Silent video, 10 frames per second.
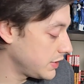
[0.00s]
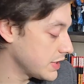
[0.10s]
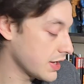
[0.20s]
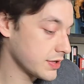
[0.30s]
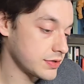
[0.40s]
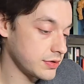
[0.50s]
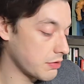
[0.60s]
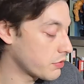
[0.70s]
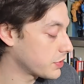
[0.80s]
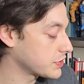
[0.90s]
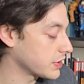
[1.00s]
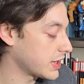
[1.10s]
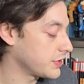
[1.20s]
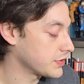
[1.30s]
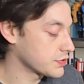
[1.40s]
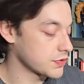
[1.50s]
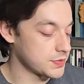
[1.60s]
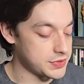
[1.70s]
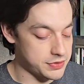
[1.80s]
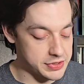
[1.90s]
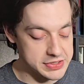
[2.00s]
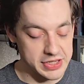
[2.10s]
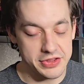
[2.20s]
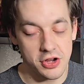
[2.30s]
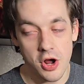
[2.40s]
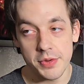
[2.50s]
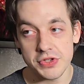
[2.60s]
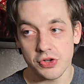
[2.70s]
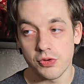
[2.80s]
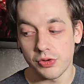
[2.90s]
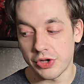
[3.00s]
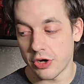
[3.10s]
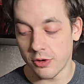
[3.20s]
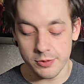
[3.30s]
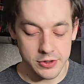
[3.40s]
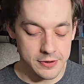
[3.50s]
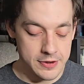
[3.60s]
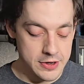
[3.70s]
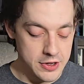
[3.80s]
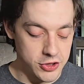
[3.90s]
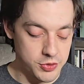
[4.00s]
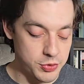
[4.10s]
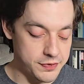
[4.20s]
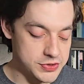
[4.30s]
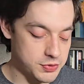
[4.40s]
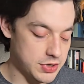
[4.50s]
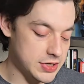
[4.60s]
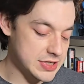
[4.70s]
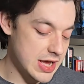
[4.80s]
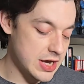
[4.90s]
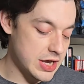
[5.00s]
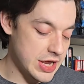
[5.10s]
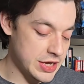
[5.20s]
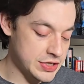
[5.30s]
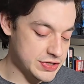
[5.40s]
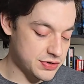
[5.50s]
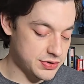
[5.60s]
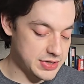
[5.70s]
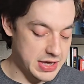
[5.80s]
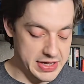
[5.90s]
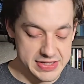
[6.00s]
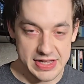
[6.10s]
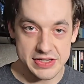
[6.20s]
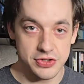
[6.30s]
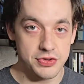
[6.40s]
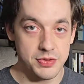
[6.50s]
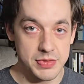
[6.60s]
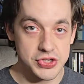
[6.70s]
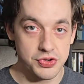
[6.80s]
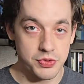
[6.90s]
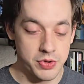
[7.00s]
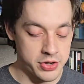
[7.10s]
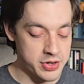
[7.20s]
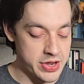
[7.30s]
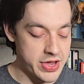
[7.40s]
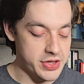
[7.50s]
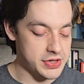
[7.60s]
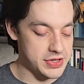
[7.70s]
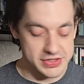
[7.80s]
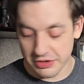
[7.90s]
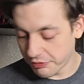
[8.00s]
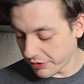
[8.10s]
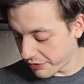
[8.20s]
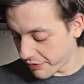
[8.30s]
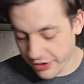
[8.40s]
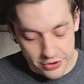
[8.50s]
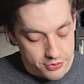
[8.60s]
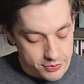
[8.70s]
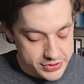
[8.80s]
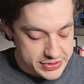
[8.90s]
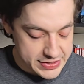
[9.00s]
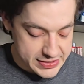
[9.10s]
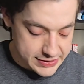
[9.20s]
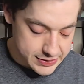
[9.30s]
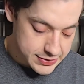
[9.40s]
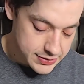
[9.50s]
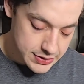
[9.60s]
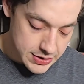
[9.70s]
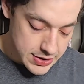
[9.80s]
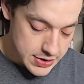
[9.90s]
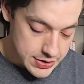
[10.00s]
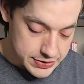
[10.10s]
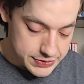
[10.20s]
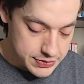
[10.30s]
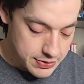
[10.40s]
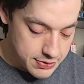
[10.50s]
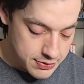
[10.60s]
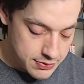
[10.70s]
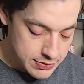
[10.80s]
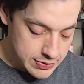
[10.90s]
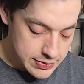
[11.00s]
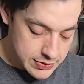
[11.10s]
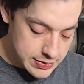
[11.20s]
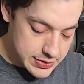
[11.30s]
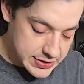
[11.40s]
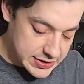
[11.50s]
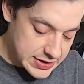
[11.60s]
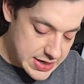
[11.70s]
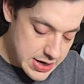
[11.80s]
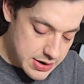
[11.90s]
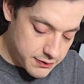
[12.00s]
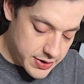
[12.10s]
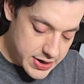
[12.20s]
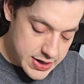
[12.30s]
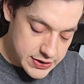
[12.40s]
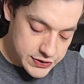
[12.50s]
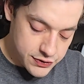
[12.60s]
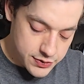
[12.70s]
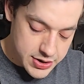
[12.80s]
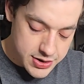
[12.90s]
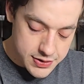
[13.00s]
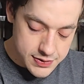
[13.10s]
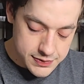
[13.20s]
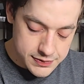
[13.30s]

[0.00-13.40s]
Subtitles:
Yeah, so I wanted to start getting the source material because like the comics are cool and all, but the movies are where it's at. And so yeah, I guess next I'll do the mystery one because I really want to know what this is. So let's get right into it.